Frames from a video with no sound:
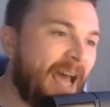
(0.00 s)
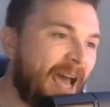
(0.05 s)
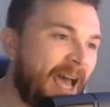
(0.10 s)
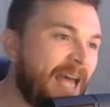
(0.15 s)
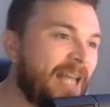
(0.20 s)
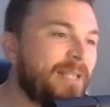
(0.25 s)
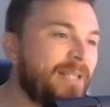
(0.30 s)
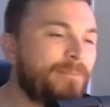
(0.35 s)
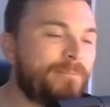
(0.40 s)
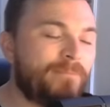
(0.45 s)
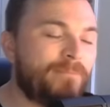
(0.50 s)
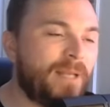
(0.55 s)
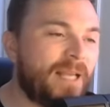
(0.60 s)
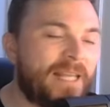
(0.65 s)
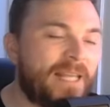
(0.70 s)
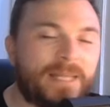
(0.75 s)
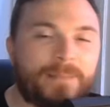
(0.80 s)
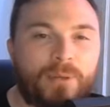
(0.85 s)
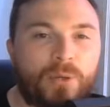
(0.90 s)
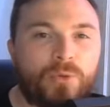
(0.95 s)
and
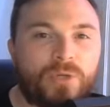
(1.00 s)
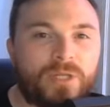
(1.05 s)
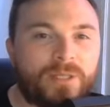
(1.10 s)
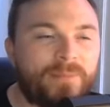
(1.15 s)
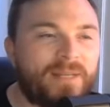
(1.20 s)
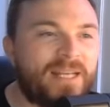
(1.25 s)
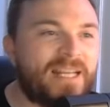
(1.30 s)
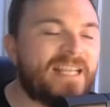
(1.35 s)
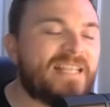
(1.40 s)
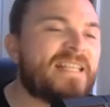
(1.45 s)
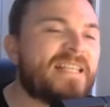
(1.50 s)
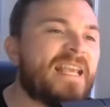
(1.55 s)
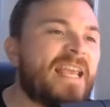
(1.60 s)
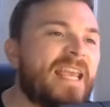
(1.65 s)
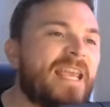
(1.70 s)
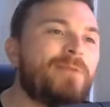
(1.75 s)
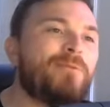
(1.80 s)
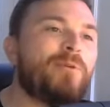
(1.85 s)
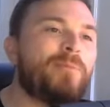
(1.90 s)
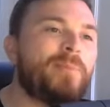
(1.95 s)
playing the bulk of the minutes,
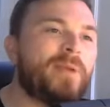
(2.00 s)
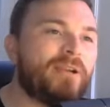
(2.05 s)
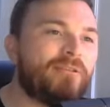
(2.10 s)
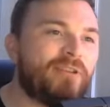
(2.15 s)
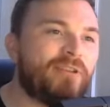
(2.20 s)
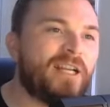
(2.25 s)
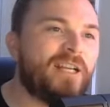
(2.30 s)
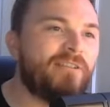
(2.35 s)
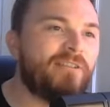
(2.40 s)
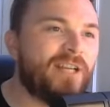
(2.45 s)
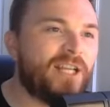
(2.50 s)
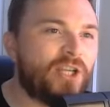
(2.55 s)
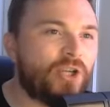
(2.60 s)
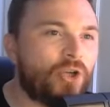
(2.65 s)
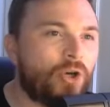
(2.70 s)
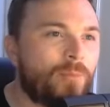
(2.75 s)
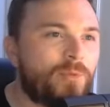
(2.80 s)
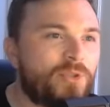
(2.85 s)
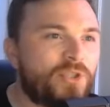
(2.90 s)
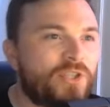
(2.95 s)
he will be a really, really good
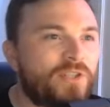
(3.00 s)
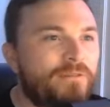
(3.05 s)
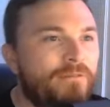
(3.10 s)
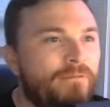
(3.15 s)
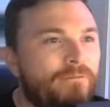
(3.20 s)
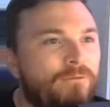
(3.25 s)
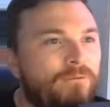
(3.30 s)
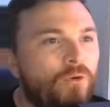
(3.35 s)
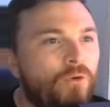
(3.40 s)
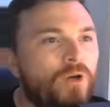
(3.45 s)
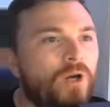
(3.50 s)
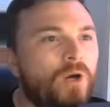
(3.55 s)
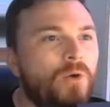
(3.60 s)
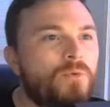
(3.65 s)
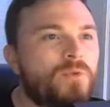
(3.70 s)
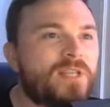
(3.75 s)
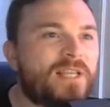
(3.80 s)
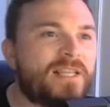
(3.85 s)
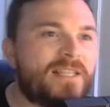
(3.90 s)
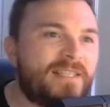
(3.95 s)
option. 4
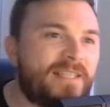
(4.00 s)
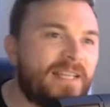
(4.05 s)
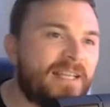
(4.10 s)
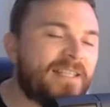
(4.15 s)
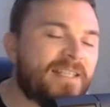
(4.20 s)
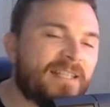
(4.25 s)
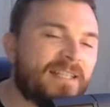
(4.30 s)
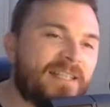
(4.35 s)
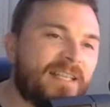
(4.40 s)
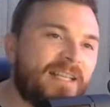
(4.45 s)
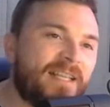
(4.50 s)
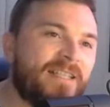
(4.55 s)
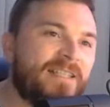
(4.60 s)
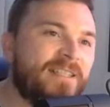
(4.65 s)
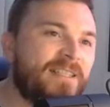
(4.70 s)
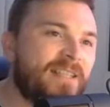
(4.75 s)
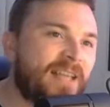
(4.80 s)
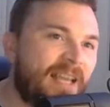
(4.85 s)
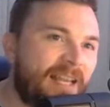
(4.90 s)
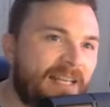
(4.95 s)
goals, 6
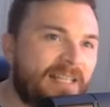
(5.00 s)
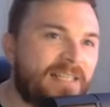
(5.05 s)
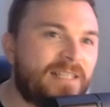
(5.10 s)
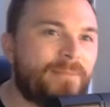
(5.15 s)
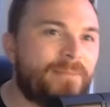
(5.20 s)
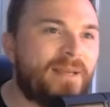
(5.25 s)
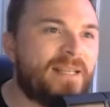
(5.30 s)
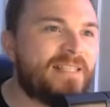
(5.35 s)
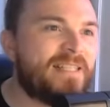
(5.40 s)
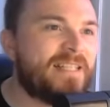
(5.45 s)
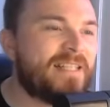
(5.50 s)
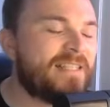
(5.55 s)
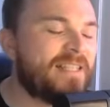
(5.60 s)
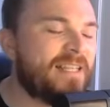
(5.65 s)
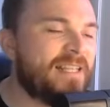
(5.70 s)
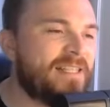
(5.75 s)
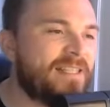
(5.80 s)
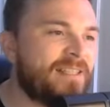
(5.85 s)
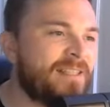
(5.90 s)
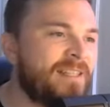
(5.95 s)
assists in his domestic
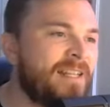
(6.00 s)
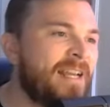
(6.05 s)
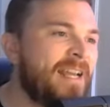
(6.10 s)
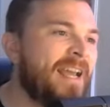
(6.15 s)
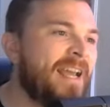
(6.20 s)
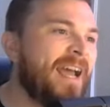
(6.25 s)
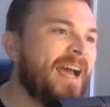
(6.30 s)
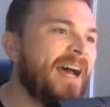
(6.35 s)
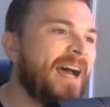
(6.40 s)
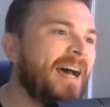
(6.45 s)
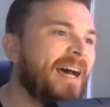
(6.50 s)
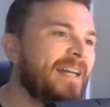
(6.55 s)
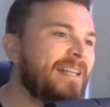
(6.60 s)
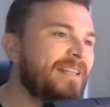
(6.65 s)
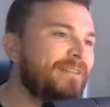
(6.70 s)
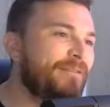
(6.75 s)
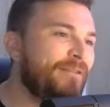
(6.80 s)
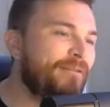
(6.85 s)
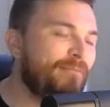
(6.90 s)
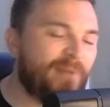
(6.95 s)
season. And
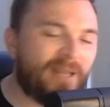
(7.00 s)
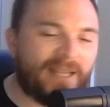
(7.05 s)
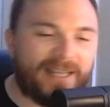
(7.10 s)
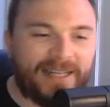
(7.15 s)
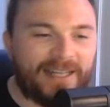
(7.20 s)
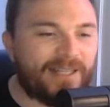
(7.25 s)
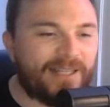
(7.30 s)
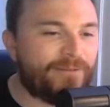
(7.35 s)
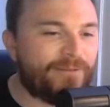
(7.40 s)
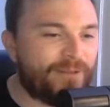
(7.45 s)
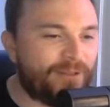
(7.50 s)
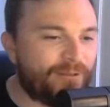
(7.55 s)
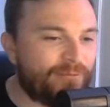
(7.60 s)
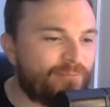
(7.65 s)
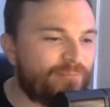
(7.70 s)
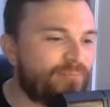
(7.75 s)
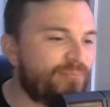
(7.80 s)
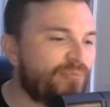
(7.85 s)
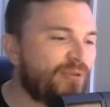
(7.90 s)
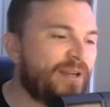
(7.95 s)
if you've played any of the
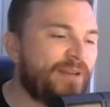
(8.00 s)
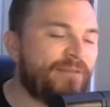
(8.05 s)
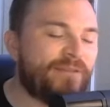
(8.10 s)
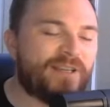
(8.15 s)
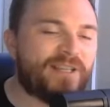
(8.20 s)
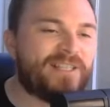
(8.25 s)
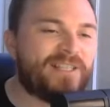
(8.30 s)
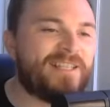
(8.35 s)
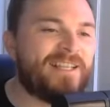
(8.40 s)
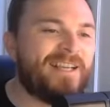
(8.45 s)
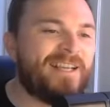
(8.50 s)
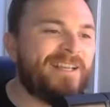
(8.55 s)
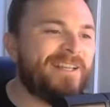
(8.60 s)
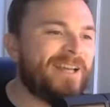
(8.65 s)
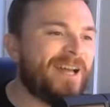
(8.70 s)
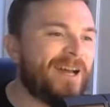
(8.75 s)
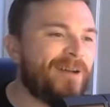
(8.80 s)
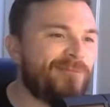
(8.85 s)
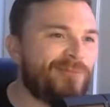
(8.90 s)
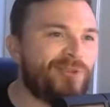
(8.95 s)
previous
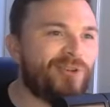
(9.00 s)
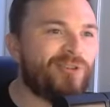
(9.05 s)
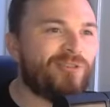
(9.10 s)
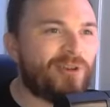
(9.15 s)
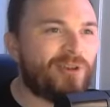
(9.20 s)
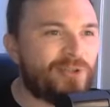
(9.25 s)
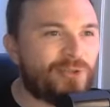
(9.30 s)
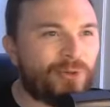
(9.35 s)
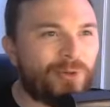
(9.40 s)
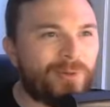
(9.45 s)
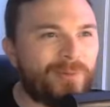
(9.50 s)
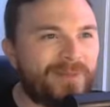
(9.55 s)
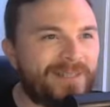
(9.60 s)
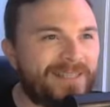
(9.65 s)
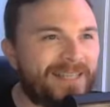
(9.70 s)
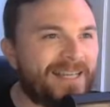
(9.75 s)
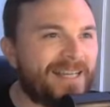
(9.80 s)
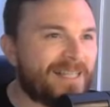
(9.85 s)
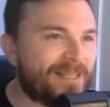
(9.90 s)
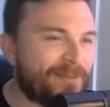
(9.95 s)
Euro
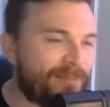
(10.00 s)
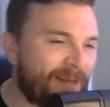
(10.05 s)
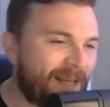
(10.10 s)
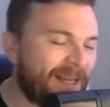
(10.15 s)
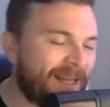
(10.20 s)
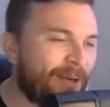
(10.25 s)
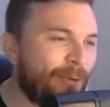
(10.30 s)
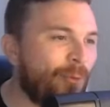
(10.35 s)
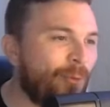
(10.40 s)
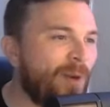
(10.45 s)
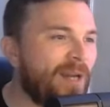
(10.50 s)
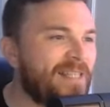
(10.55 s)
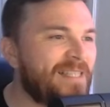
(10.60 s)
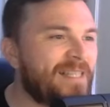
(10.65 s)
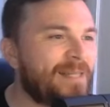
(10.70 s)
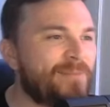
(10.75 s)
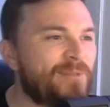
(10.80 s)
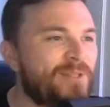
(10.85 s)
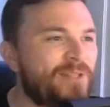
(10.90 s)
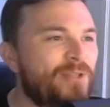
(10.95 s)
tournaments, he is a player that always
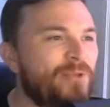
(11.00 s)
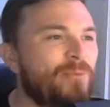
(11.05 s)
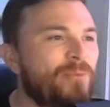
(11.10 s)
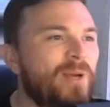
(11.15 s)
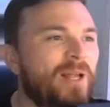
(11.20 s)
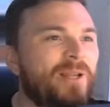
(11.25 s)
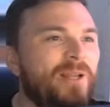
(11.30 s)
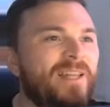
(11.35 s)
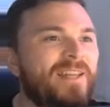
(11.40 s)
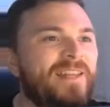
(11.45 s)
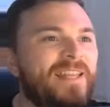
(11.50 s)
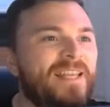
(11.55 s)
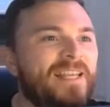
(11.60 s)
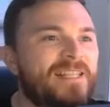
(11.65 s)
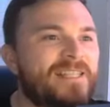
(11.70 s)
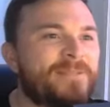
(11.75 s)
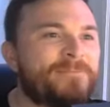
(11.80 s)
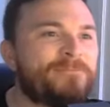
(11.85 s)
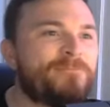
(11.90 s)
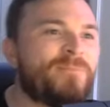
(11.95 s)
seems to do well in
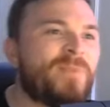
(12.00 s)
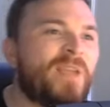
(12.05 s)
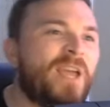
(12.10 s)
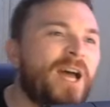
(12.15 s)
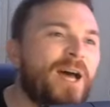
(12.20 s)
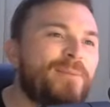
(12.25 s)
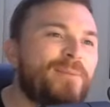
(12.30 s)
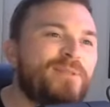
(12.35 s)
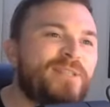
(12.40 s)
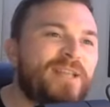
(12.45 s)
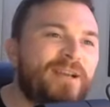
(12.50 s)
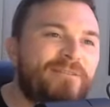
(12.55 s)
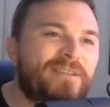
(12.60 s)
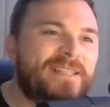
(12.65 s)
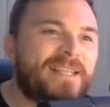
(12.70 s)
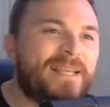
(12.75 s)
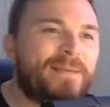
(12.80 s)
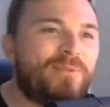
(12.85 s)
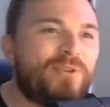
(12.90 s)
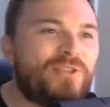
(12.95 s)
these. Xavi
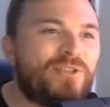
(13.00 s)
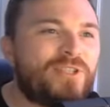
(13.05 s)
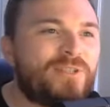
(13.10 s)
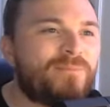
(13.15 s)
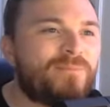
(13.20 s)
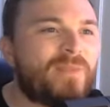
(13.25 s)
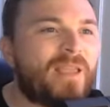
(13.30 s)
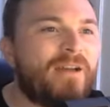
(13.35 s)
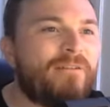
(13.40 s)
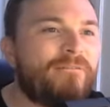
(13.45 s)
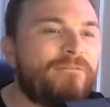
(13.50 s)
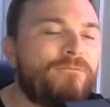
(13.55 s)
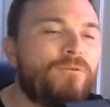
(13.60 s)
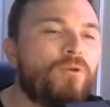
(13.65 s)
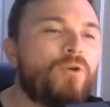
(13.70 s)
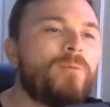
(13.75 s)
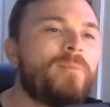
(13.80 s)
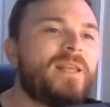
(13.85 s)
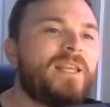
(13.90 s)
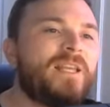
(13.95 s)
Simons at
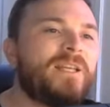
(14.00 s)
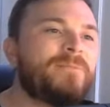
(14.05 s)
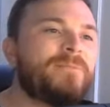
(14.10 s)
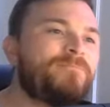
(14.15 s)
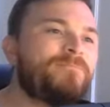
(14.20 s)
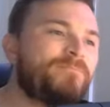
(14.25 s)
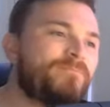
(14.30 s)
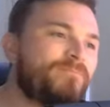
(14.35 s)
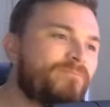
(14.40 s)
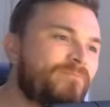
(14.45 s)
4 million.